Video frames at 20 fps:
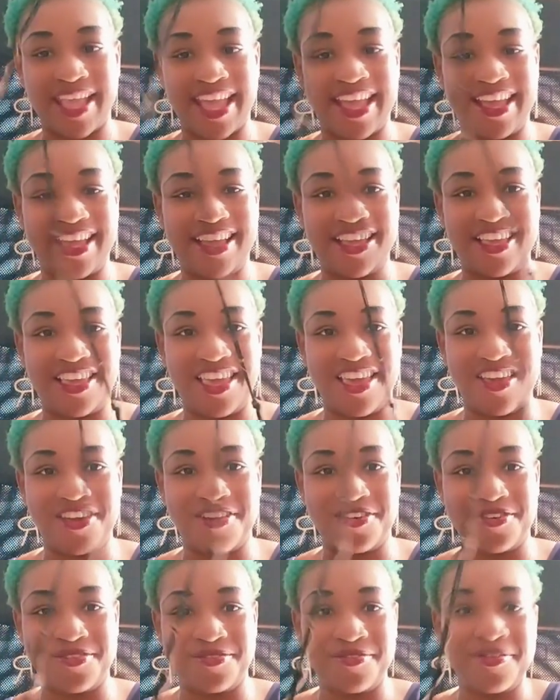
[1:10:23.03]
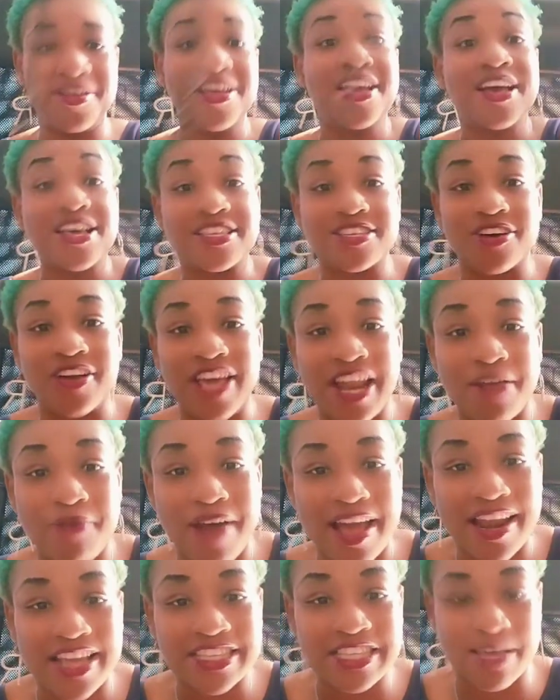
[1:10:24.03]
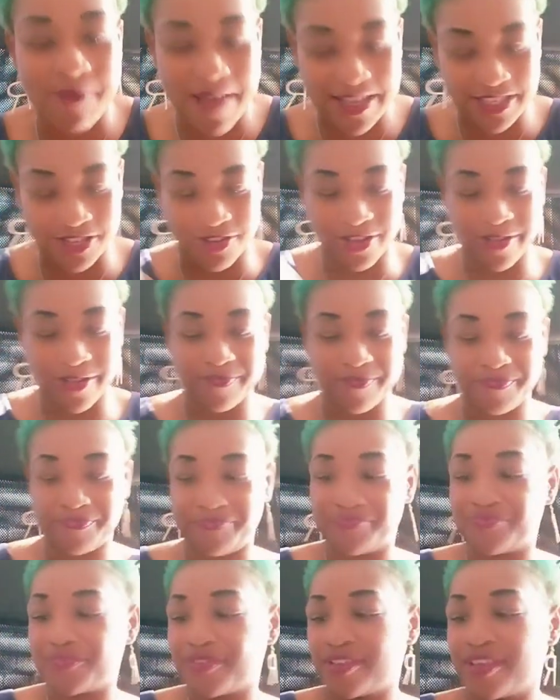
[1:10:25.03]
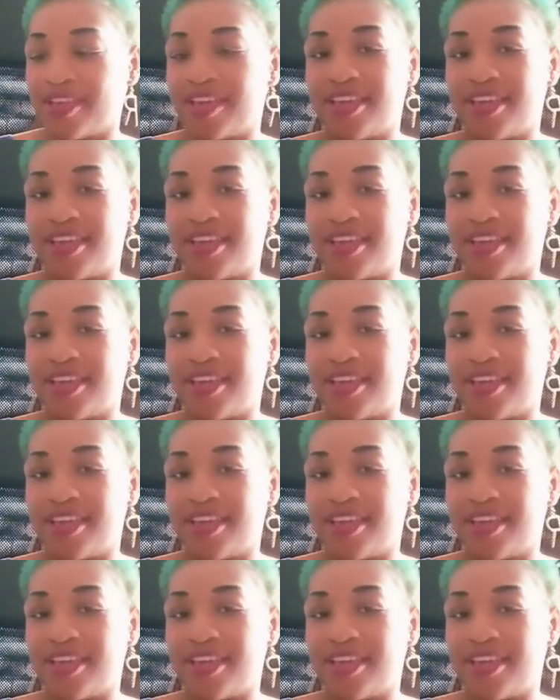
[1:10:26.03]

Thank you. So anyway, let's get back to it.